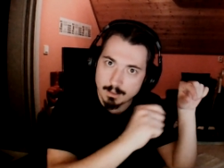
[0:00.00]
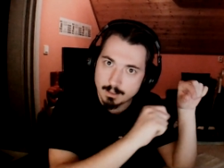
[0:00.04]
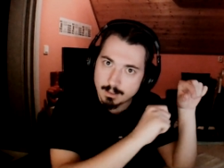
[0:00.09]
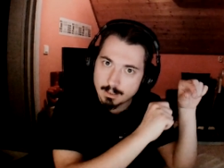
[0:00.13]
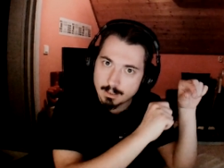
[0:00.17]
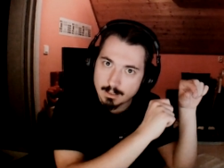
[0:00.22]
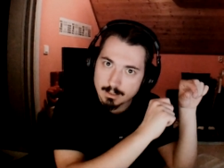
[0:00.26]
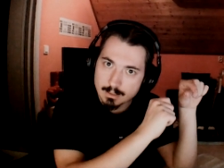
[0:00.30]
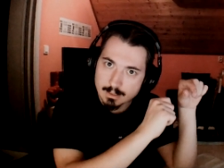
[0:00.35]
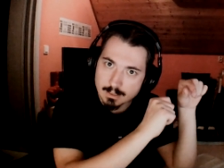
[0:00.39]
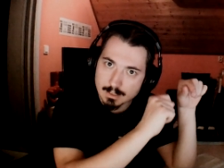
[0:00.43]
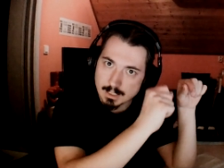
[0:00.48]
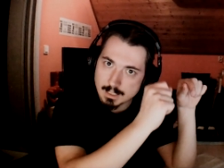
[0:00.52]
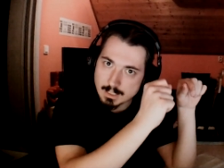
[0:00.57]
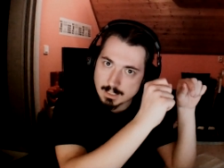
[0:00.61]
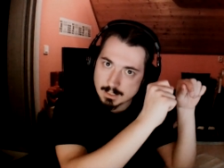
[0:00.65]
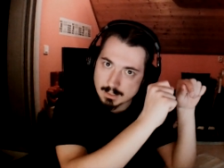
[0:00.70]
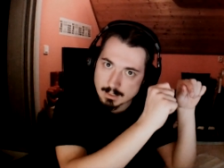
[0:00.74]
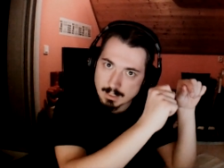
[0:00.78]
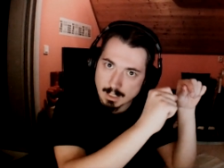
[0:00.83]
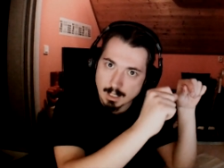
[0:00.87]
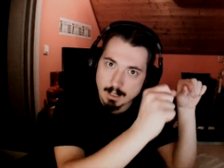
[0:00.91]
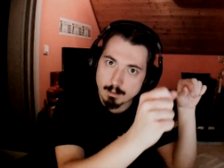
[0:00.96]

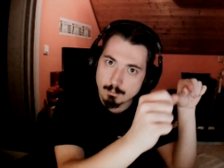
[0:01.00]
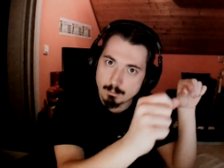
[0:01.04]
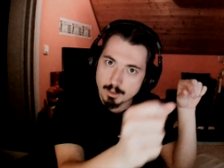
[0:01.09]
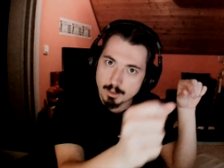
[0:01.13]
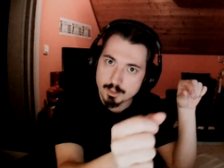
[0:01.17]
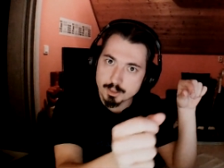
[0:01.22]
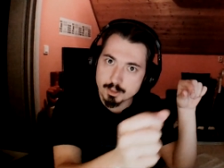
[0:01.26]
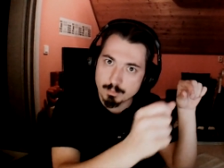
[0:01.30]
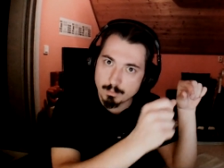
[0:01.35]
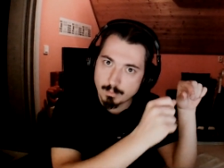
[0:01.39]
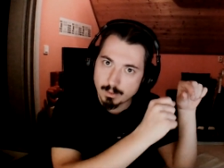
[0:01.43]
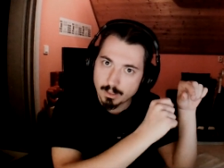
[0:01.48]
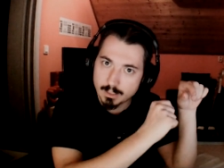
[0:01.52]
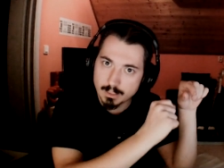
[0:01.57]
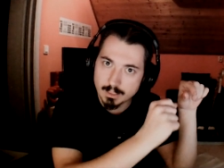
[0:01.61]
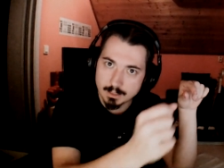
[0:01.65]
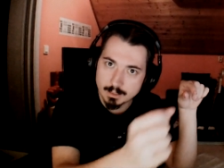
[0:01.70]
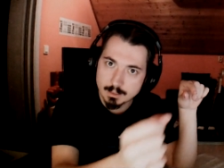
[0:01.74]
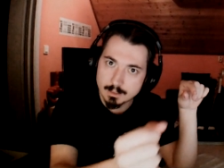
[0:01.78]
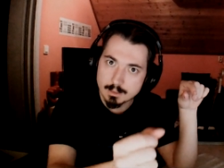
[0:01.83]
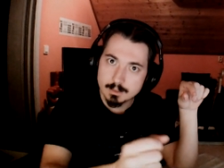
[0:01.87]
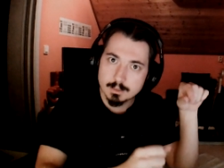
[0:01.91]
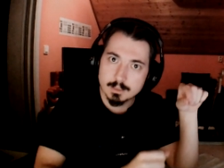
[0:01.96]
saying how much money
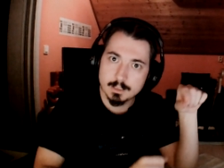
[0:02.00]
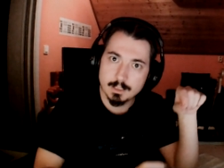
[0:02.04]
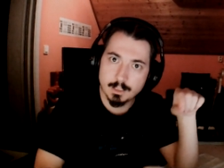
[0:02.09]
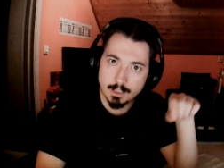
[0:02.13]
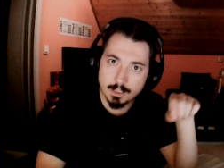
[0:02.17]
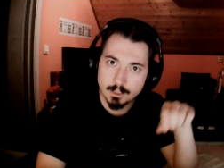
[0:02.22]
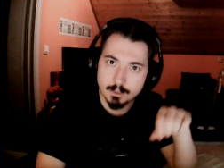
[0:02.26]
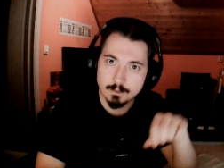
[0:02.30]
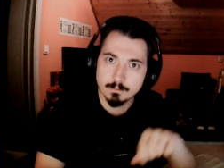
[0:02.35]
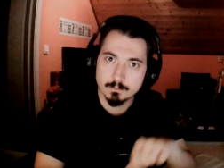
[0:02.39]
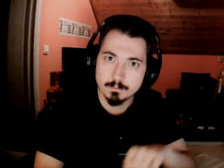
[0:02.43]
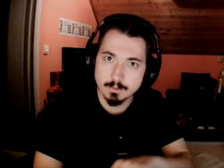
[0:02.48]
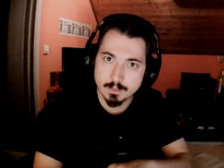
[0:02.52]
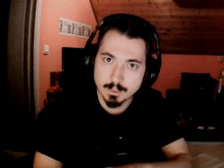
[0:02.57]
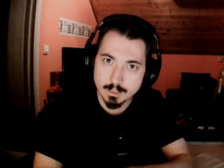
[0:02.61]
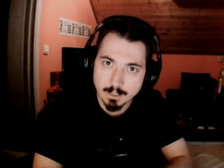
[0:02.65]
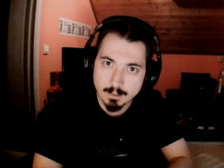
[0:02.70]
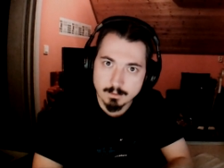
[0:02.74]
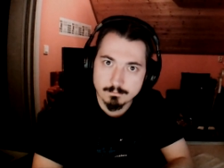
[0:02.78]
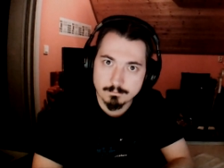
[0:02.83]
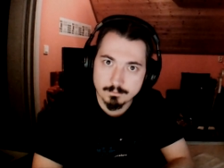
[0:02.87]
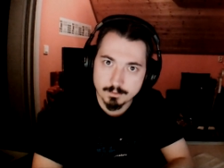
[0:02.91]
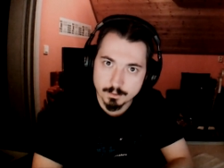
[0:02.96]
the EU
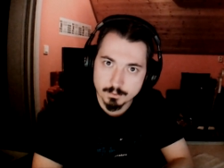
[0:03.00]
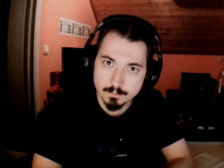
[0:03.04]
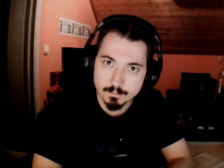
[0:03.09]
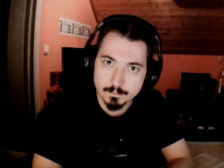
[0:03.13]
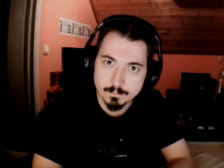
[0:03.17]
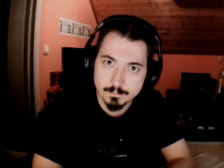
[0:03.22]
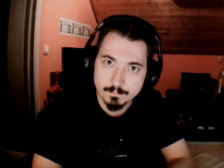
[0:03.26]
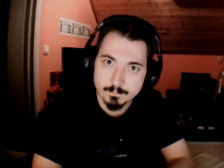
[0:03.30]
gave you.